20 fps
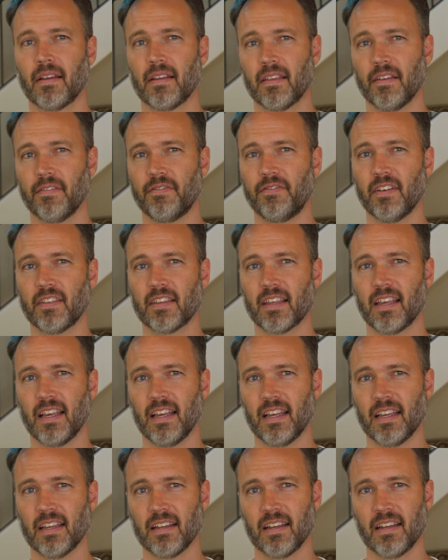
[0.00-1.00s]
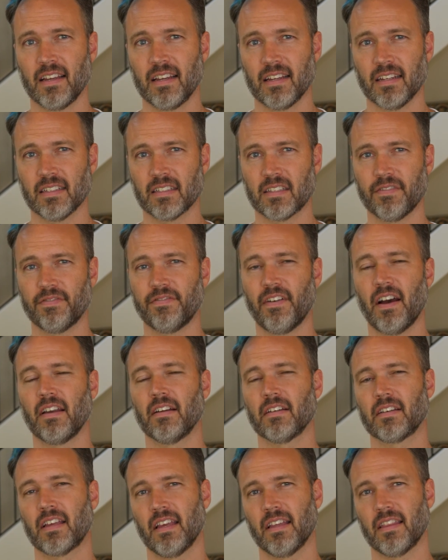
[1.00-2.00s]
is the
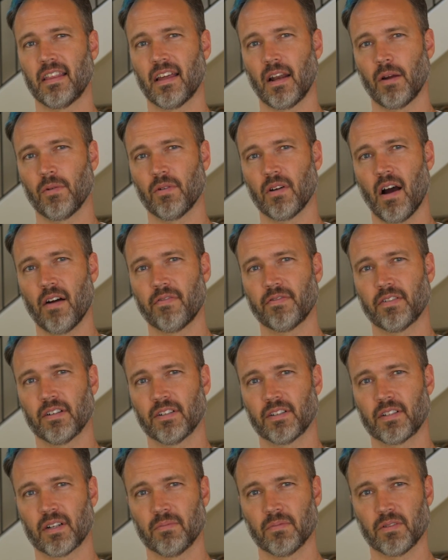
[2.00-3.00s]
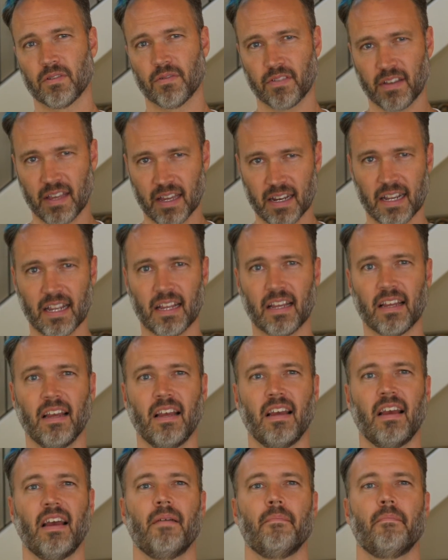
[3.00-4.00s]
final key that I would offer in terms of getting
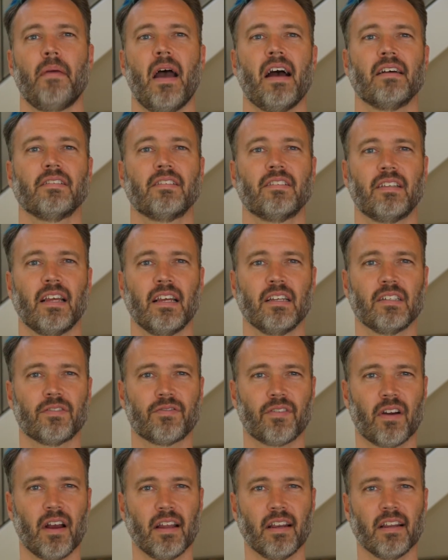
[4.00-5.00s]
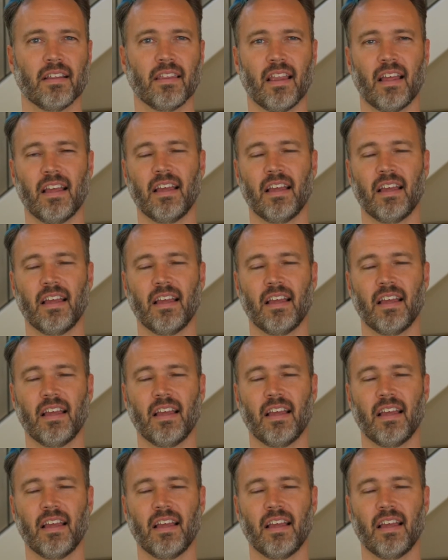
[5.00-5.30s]
past stage fright, and